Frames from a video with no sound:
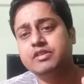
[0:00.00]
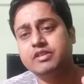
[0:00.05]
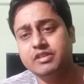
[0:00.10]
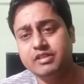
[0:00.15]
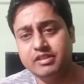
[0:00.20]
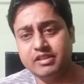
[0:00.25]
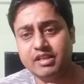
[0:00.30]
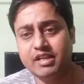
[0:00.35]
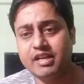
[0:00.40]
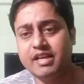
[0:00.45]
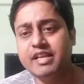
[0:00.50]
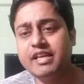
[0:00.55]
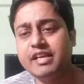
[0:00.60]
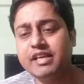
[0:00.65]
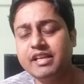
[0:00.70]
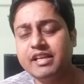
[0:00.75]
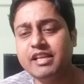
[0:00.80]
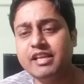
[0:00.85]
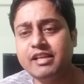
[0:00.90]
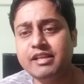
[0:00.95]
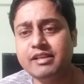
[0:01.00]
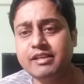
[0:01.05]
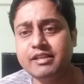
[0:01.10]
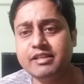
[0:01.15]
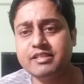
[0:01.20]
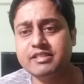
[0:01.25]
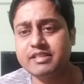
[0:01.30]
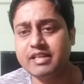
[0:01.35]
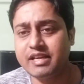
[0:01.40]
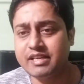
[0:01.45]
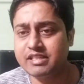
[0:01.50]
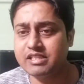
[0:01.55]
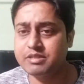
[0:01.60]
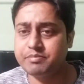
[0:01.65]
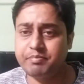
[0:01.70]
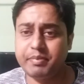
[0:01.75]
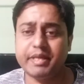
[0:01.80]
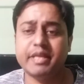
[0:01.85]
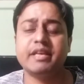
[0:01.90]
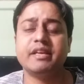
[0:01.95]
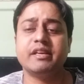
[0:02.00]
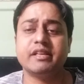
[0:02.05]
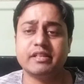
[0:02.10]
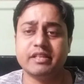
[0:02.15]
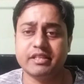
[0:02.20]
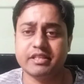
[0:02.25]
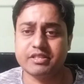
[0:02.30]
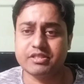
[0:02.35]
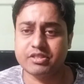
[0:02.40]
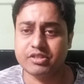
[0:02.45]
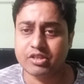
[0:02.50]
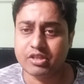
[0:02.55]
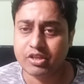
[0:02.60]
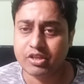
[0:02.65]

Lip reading: learning in English and speaking English.